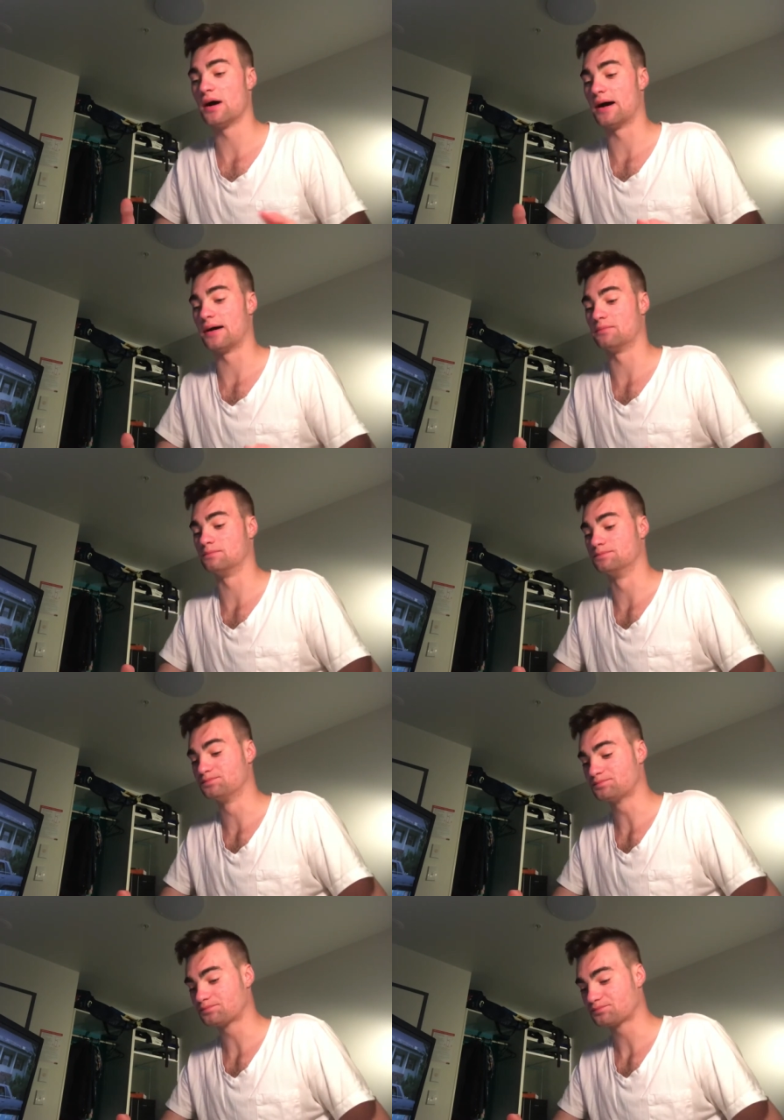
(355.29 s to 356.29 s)
Um,
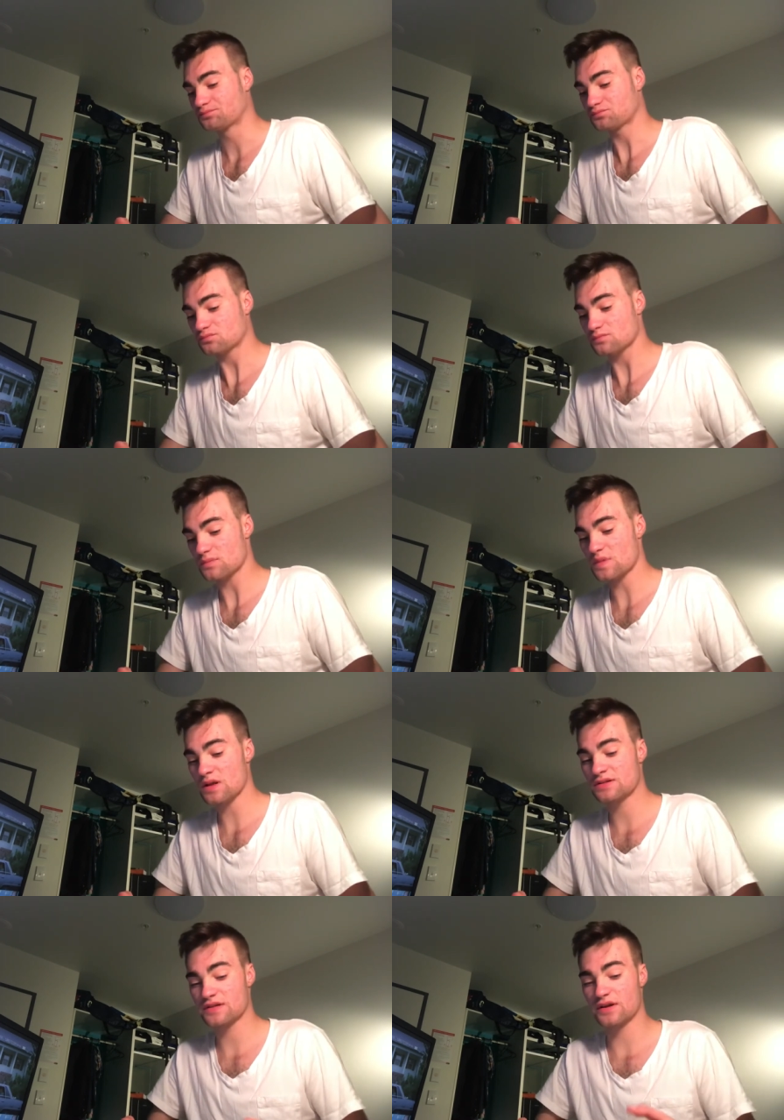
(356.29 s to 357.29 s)

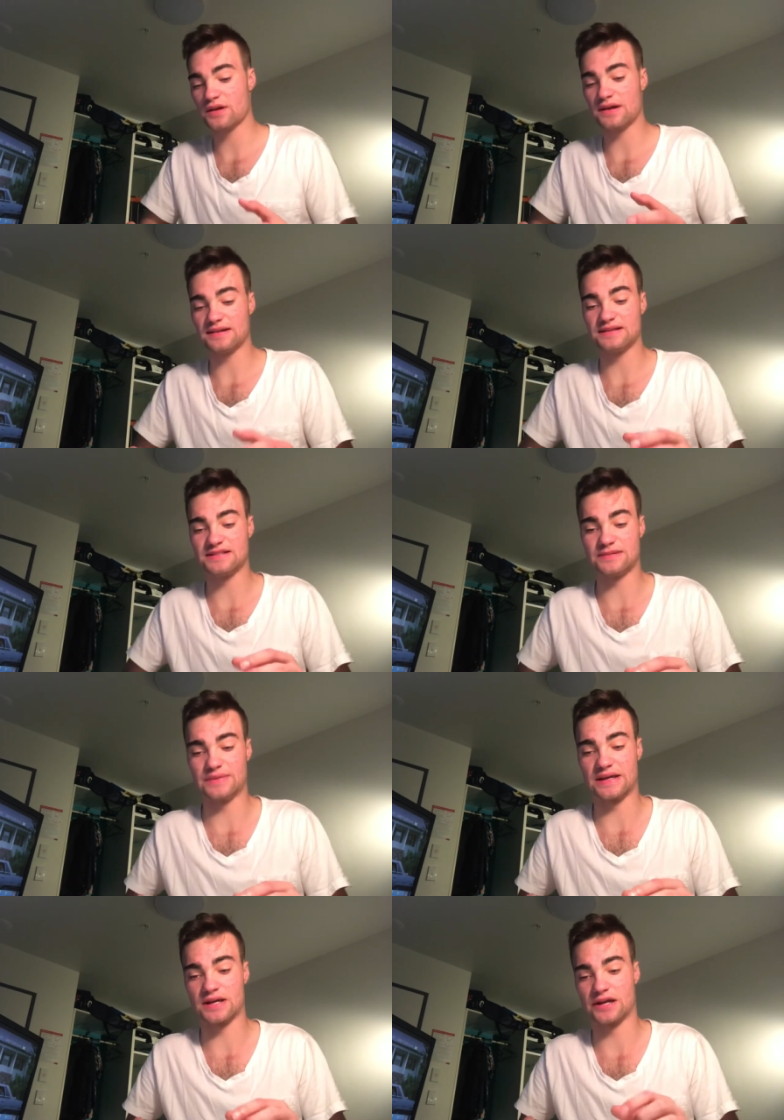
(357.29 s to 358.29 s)
so it needs to
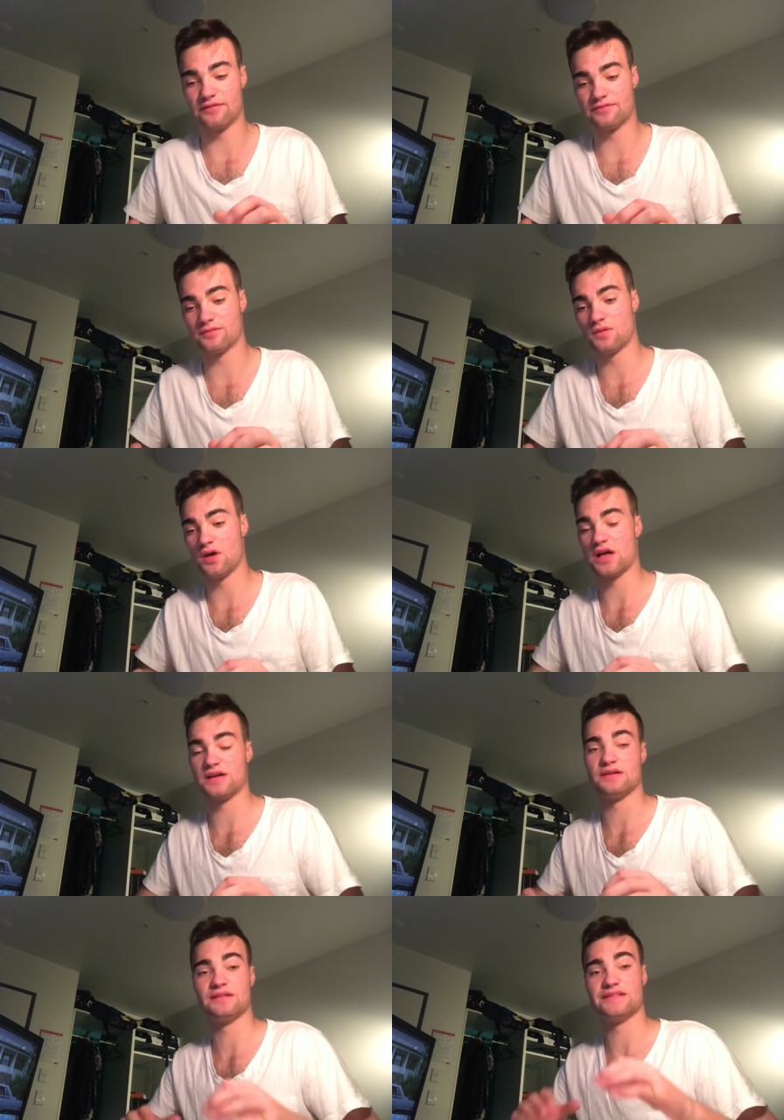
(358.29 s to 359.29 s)
be kind of
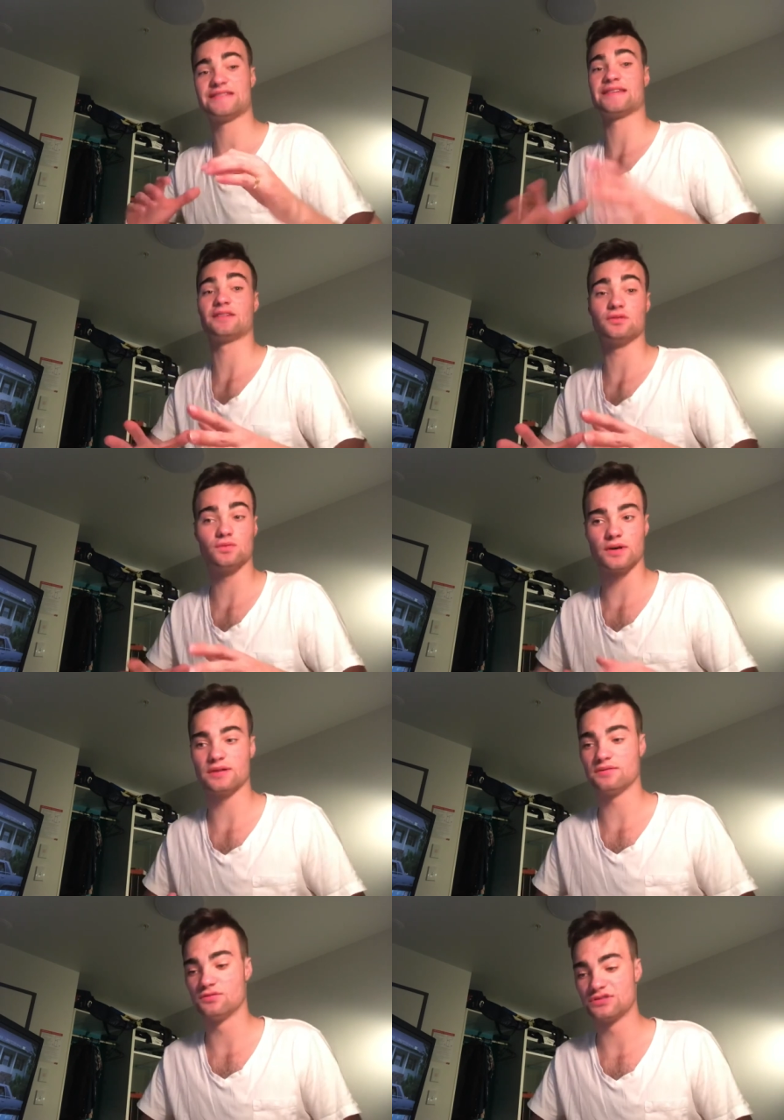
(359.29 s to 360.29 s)
a single
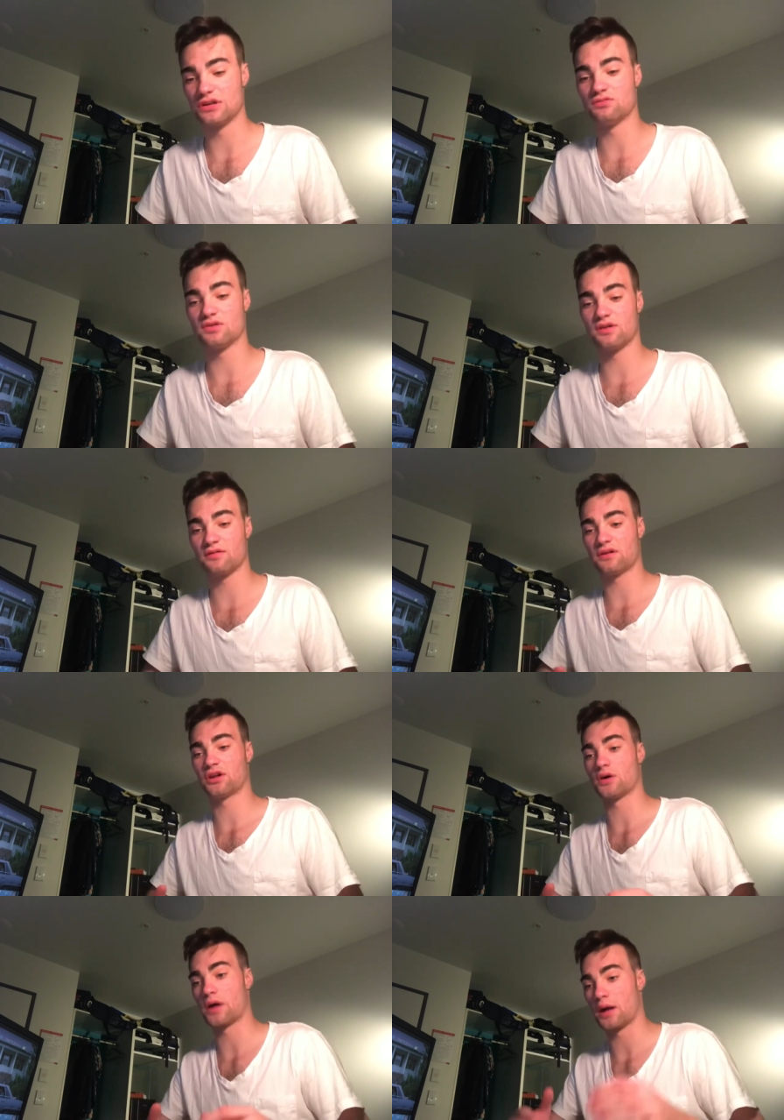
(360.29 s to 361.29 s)
one. So rather than
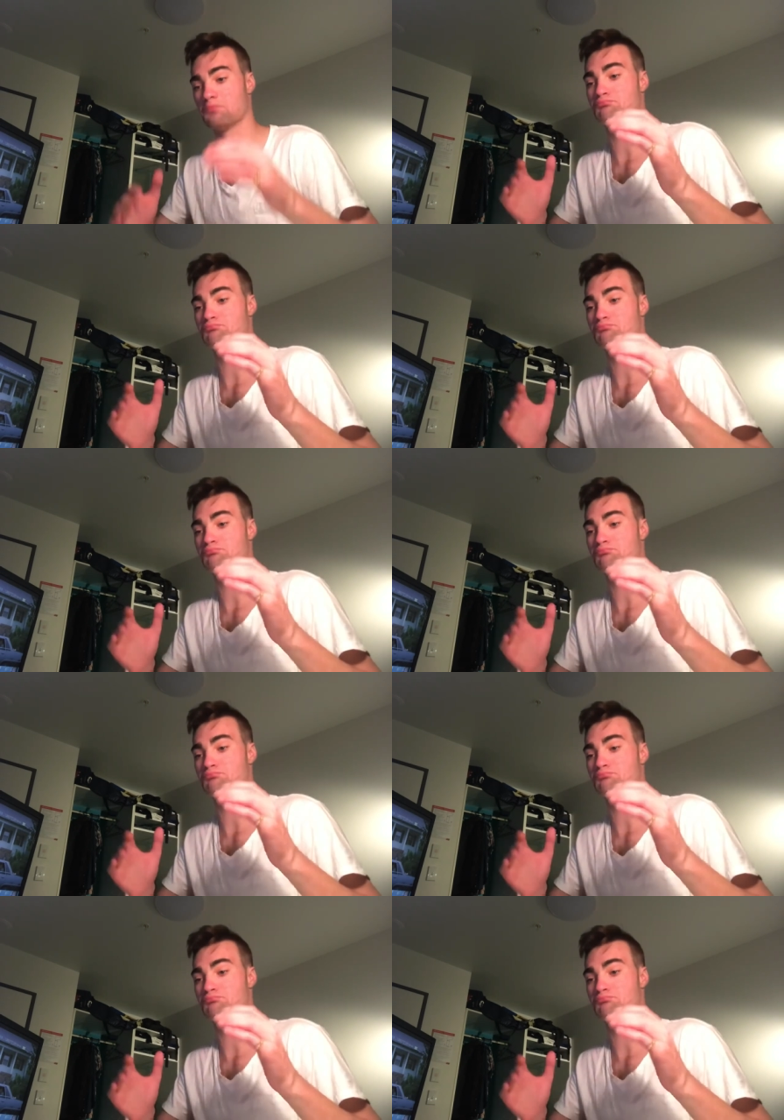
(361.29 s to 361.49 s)
going,